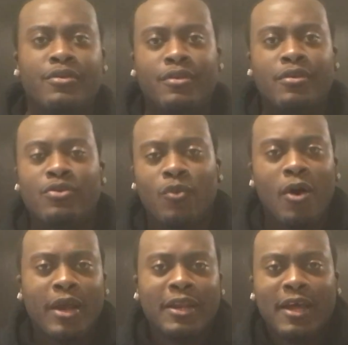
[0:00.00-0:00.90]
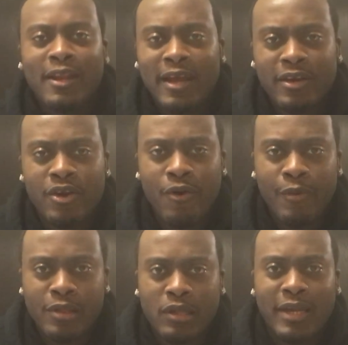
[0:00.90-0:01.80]
Does The Walking Dead like know
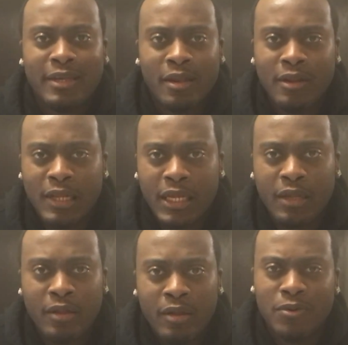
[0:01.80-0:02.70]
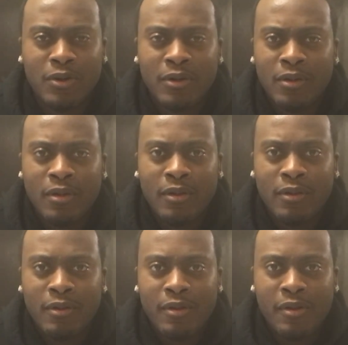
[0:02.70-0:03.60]
its identity?
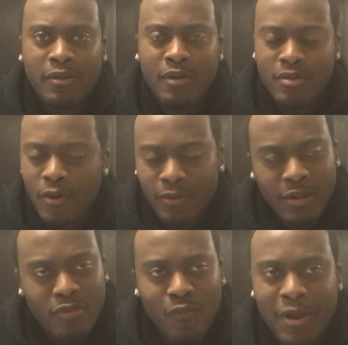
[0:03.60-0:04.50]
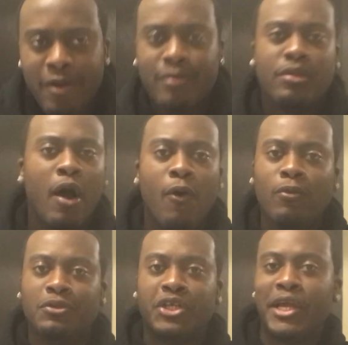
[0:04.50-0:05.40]
There's all these weird
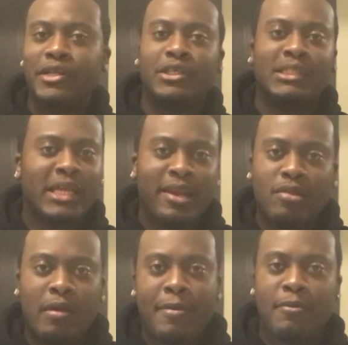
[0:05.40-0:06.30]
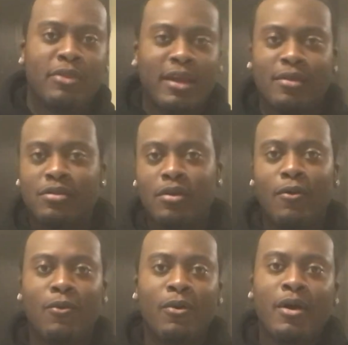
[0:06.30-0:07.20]
tone changes, and that's why people think it's
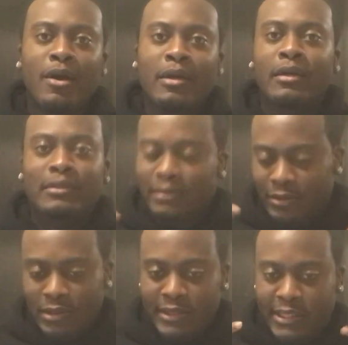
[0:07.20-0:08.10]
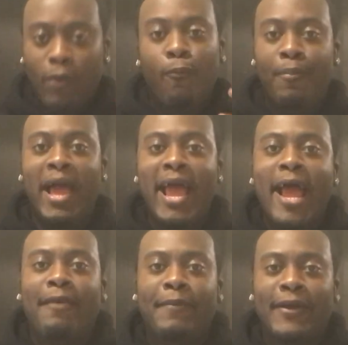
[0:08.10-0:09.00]
so
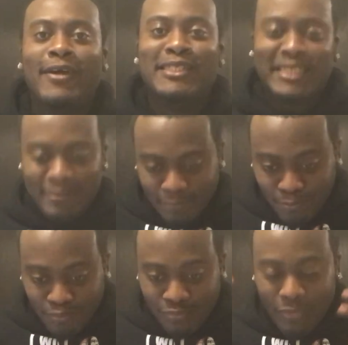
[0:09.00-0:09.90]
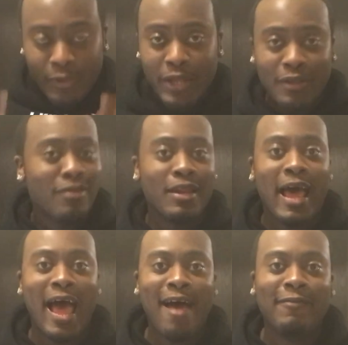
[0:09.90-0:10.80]
bad, because it doesn't
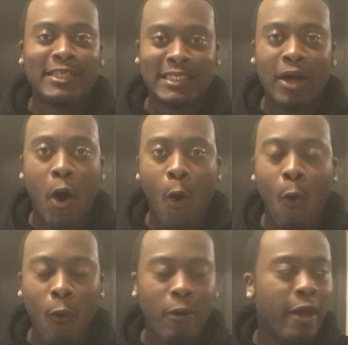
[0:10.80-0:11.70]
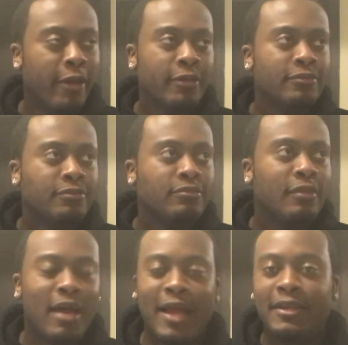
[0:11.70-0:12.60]
have its own
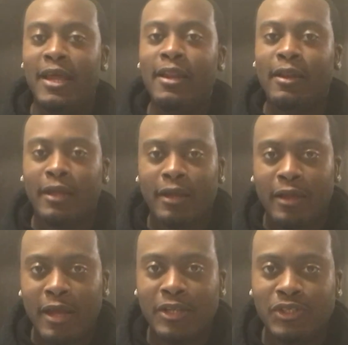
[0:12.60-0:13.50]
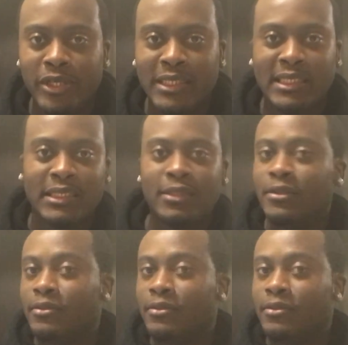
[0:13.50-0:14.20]
identity. It just